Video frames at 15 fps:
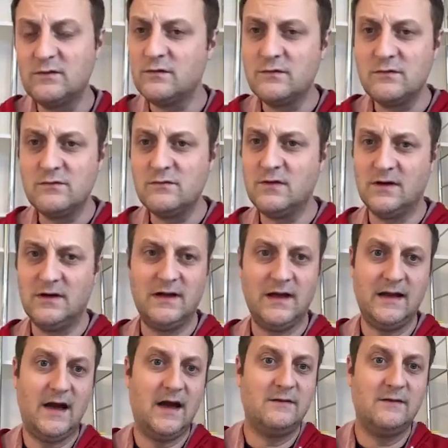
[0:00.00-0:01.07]
what to do
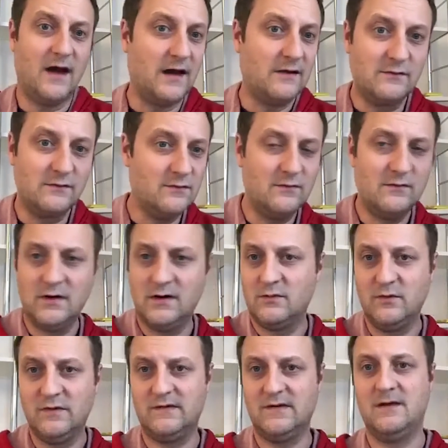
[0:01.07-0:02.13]
and how to
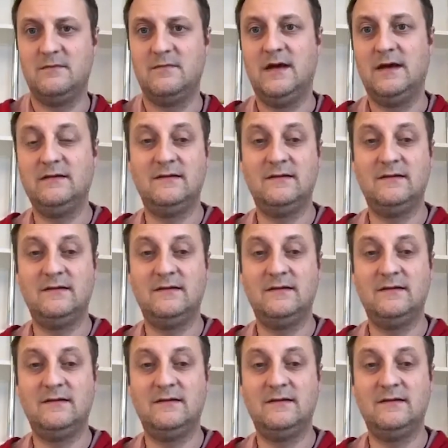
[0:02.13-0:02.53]
do with them.